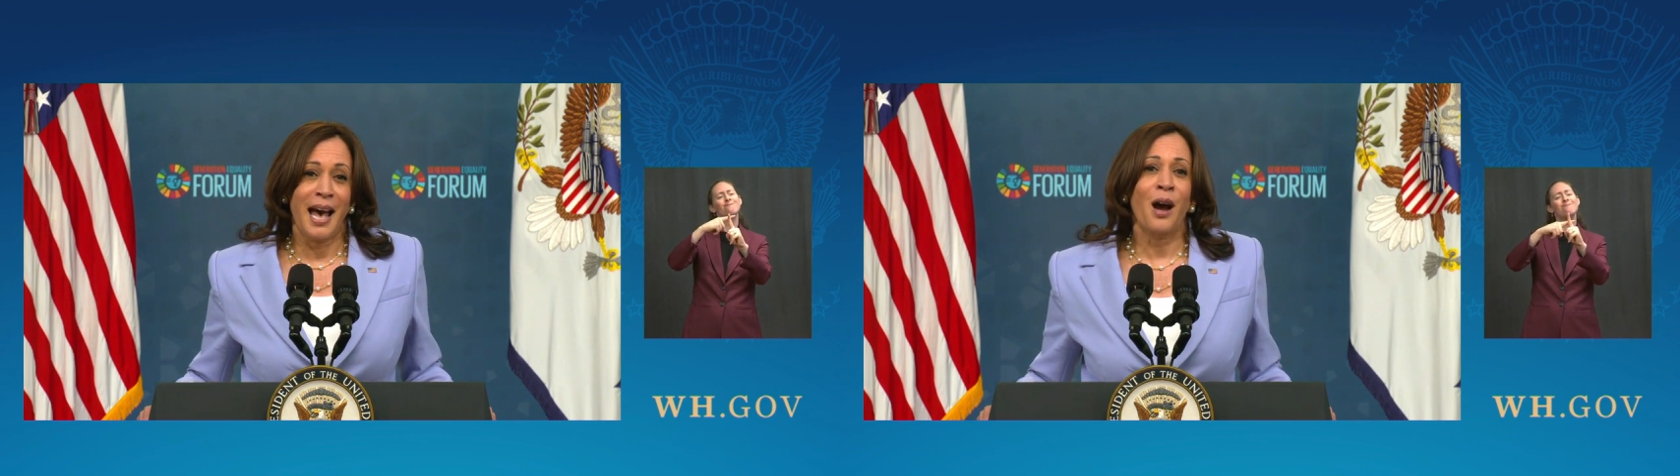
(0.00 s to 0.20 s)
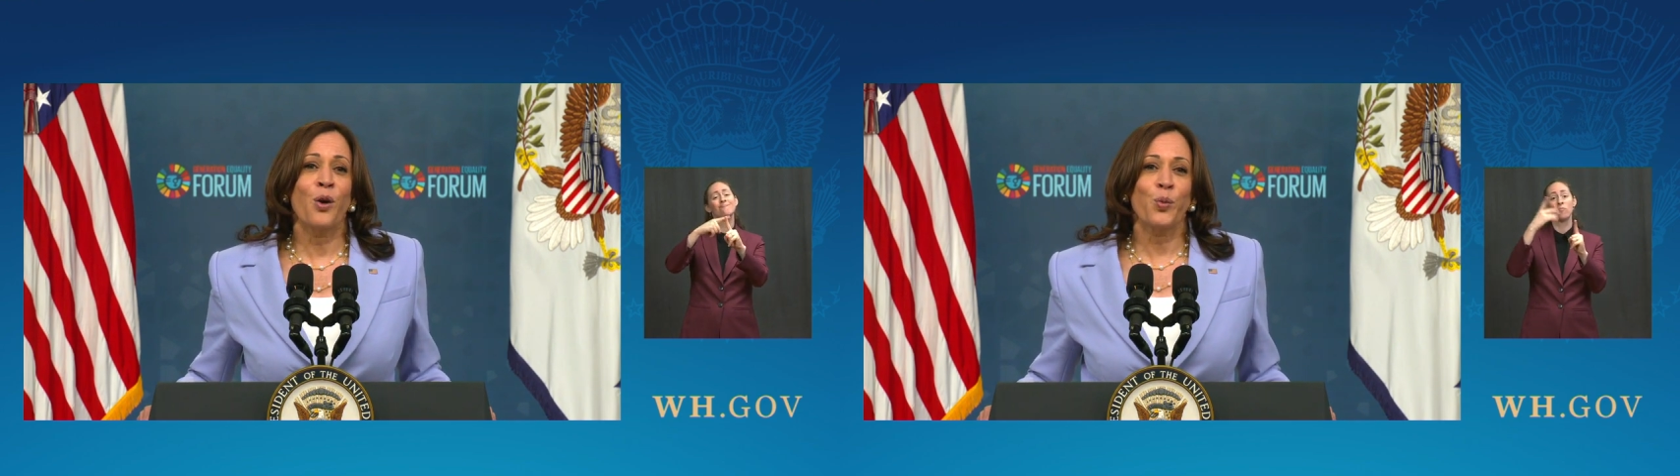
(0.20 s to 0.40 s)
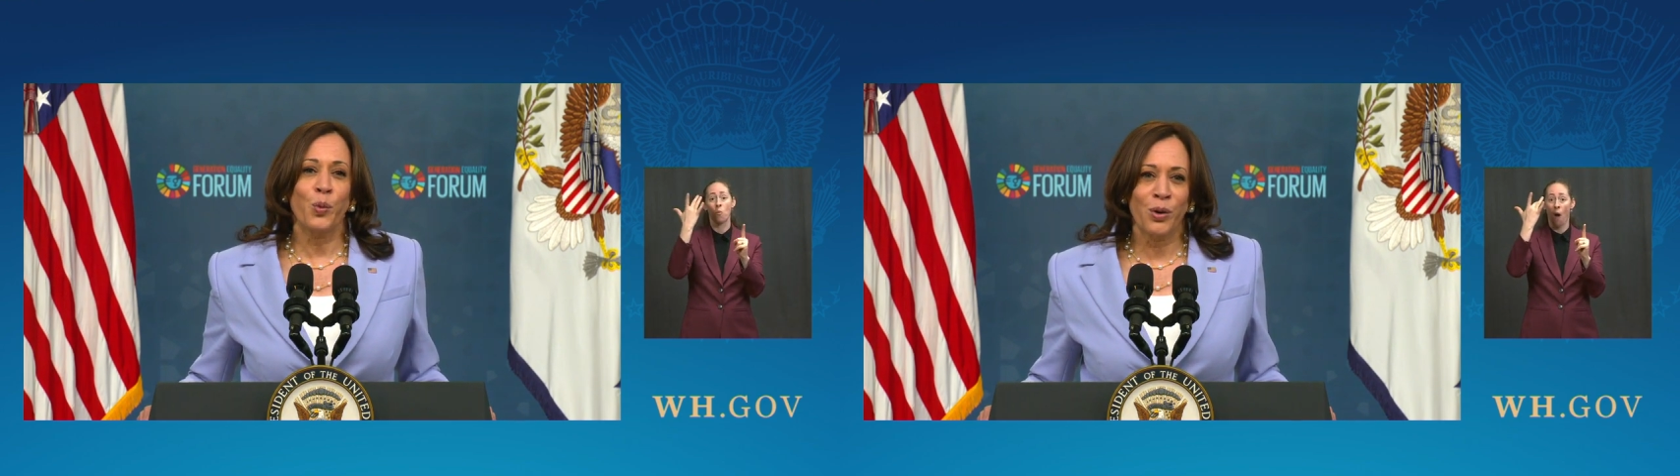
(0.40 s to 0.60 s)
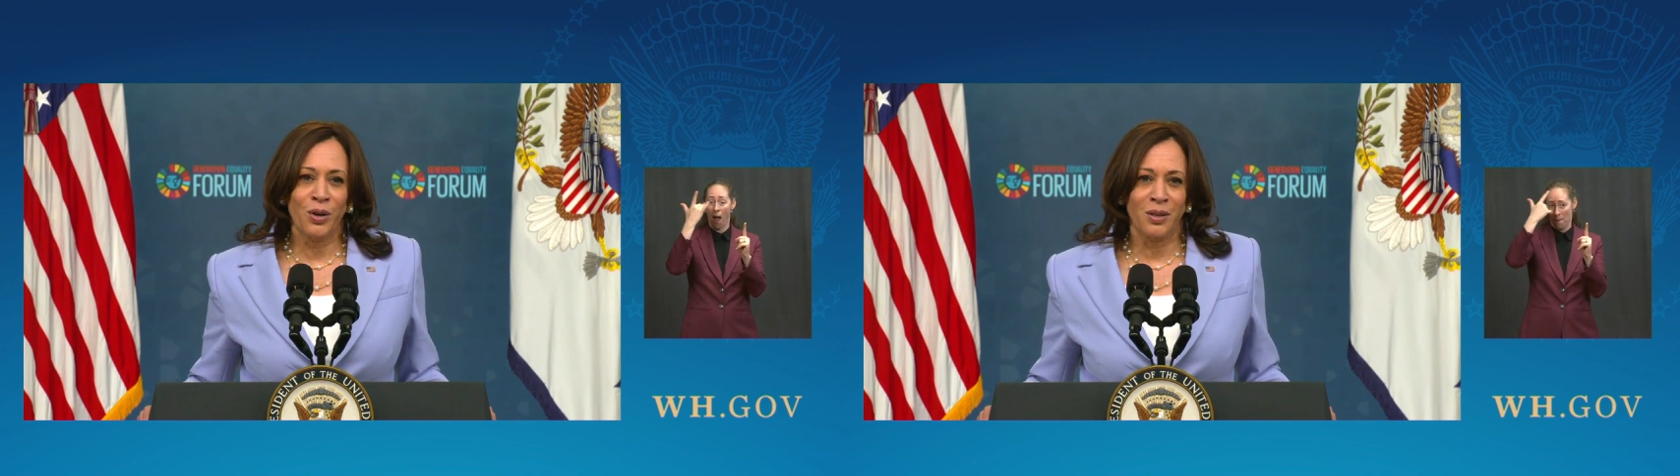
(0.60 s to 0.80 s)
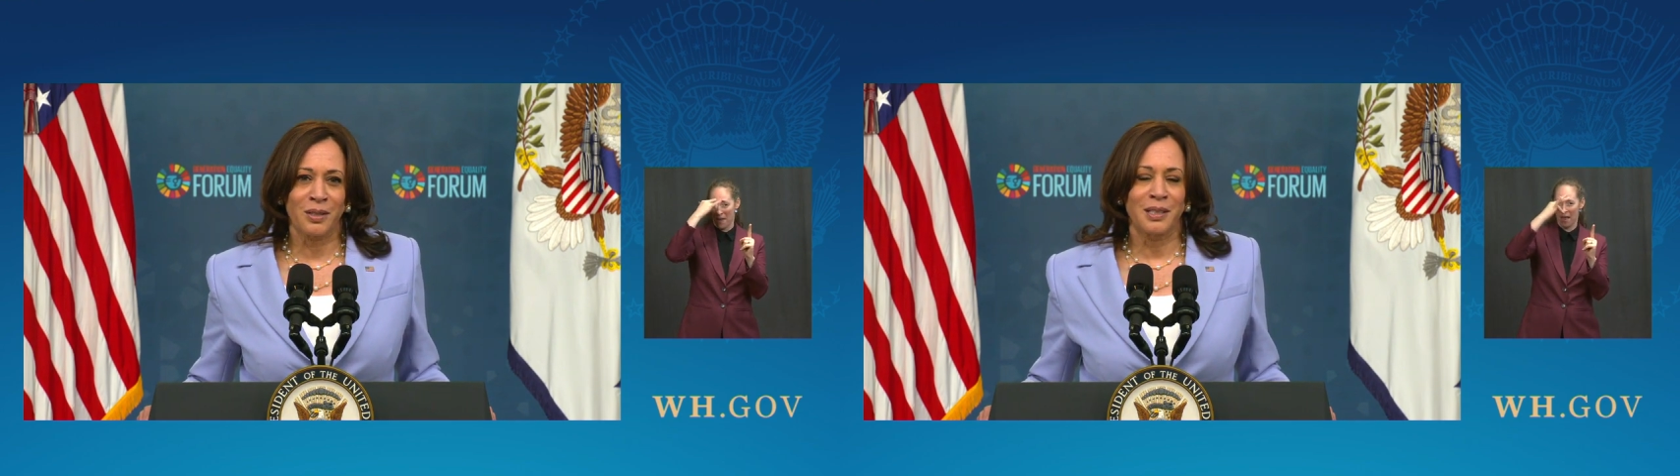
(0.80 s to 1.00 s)
Our
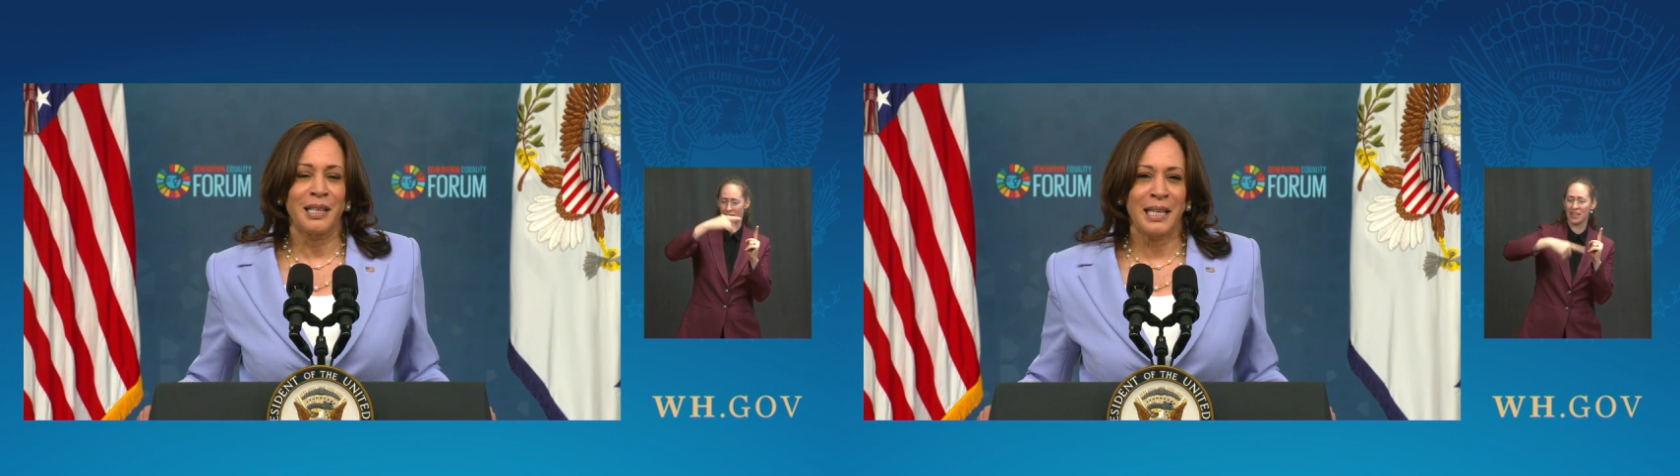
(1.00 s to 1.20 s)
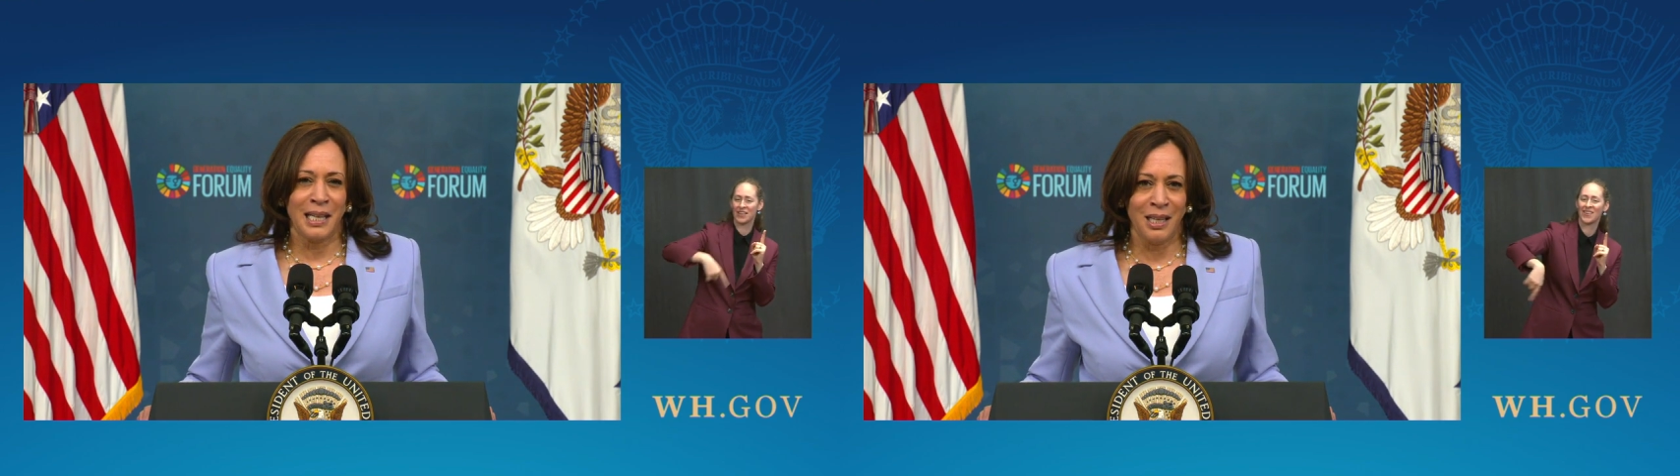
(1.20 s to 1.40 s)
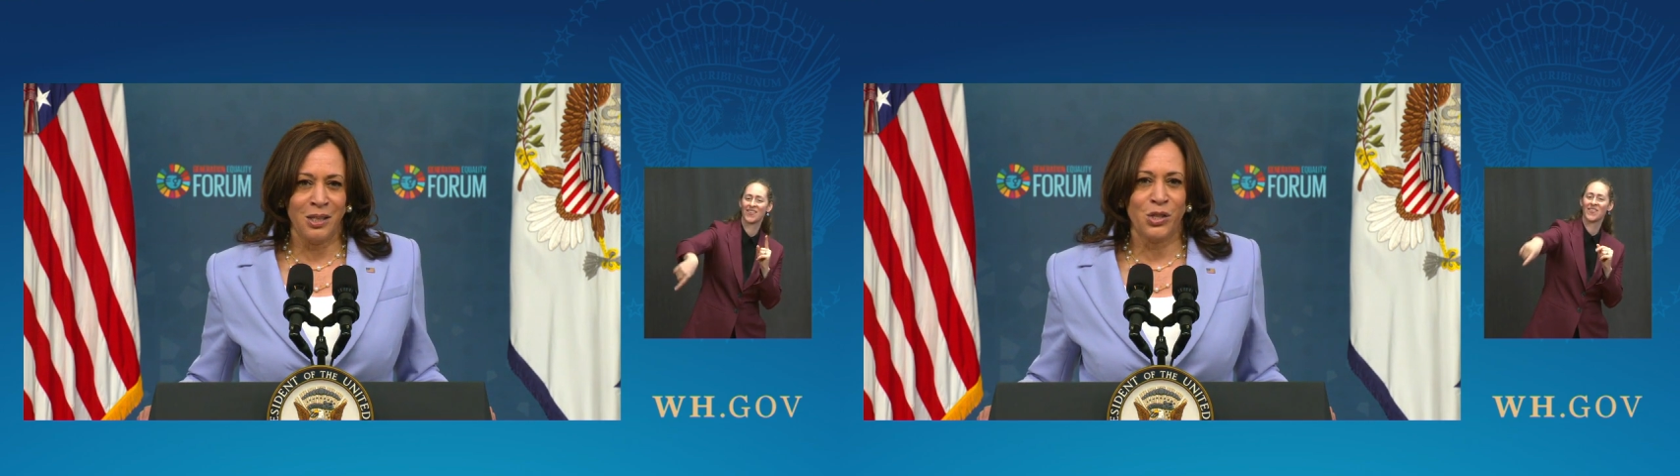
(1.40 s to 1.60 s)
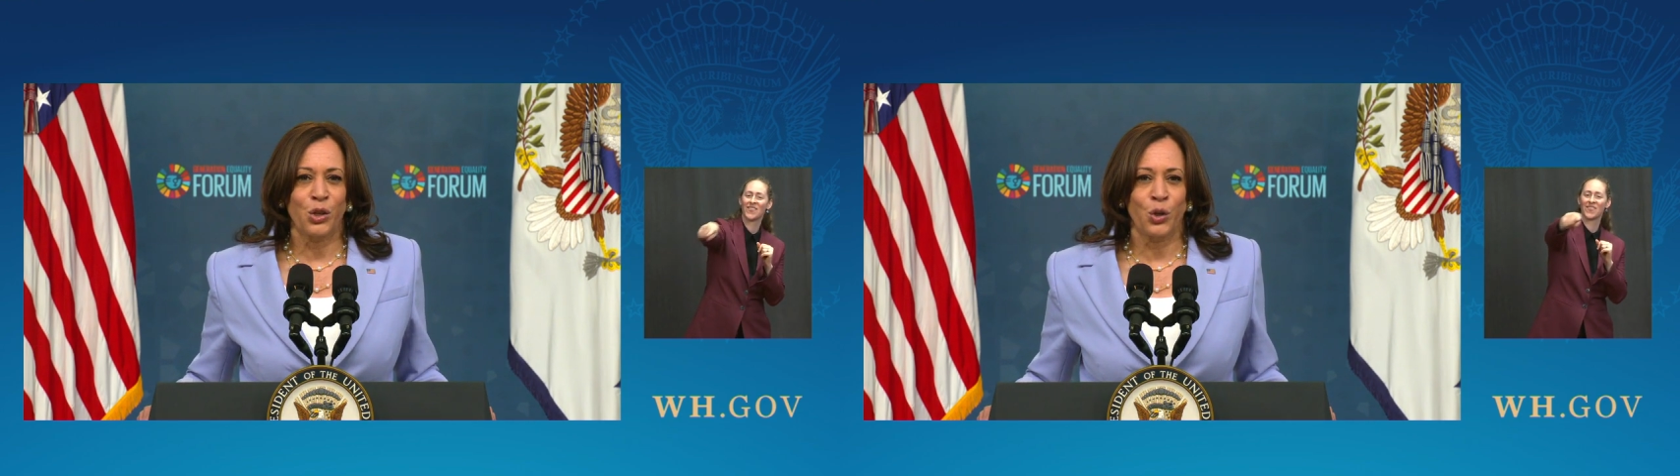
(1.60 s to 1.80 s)
world needs